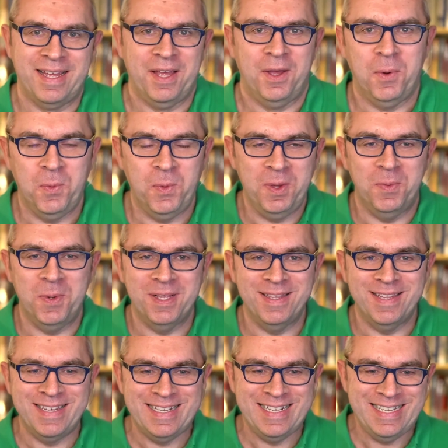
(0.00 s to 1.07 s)
We
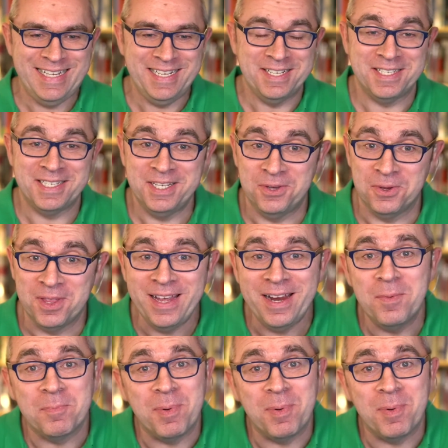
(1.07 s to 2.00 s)
will indeed see you there,